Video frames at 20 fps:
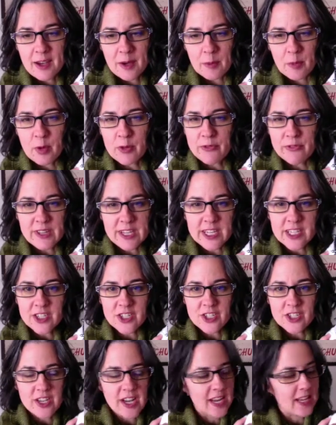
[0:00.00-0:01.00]
We'll
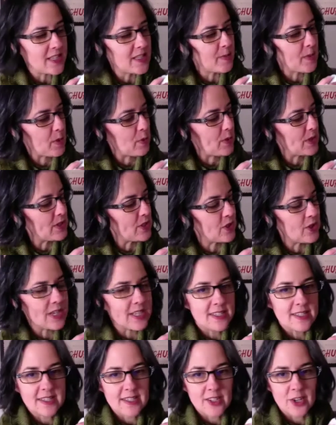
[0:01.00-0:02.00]
finish Handspun Winter.
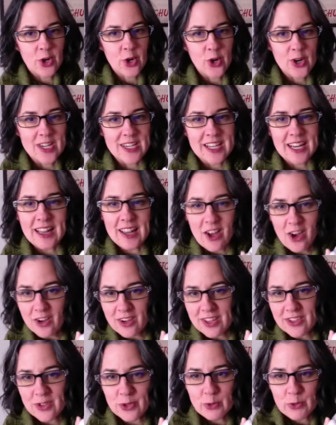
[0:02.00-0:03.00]
It's the current
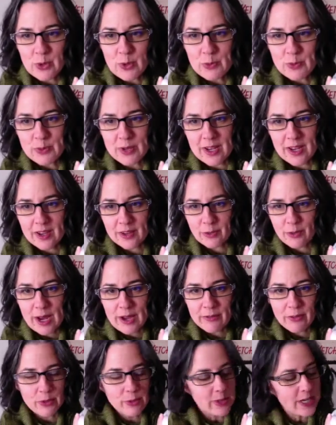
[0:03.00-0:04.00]
knit-along in the group on
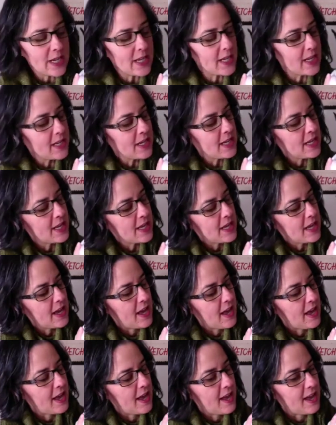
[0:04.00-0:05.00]
Ravelry.
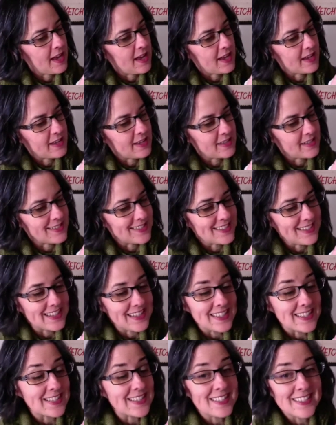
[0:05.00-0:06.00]
And
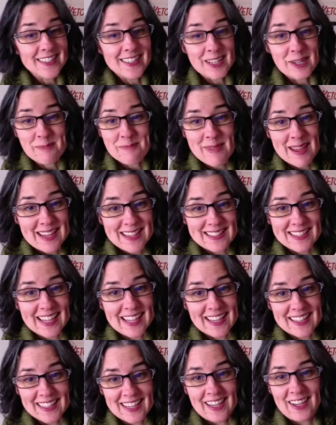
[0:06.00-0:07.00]
it's an
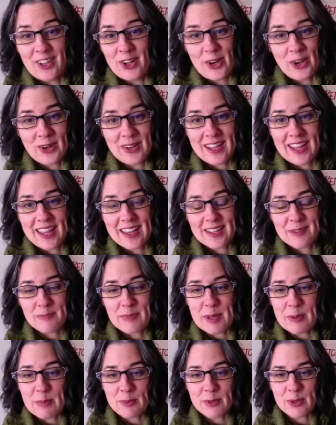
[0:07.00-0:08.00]
amazing knit-along, and
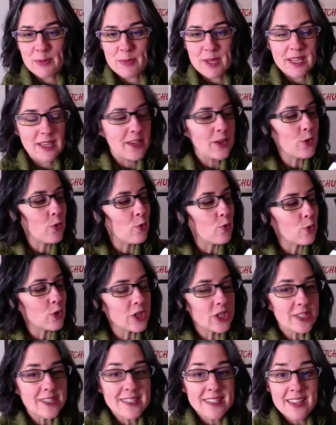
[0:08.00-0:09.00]
people are making
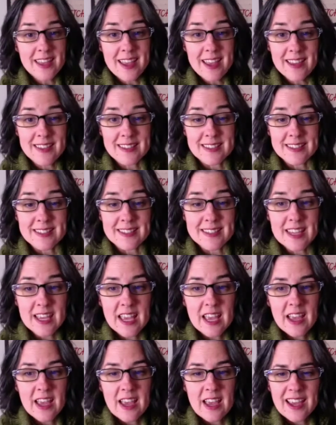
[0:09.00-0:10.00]
gorgeous things.
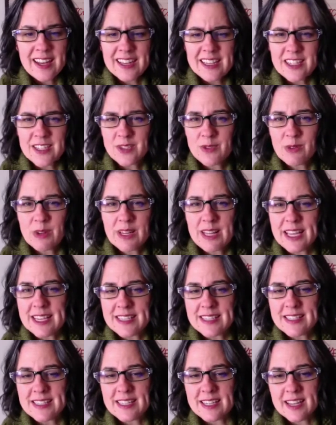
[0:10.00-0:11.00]
And I just
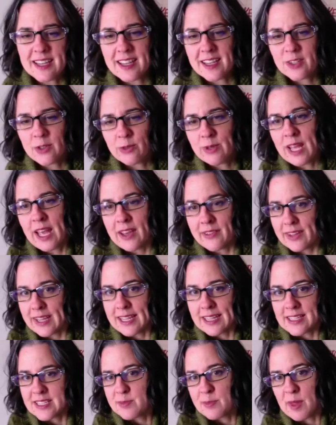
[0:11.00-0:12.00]
realized today I don't have a
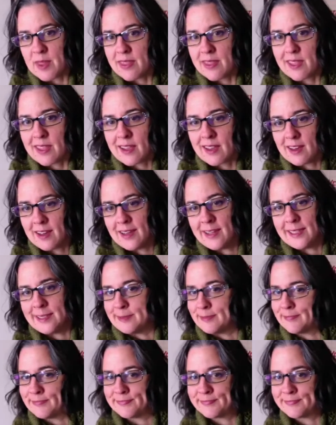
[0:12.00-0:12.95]
handspun thing on.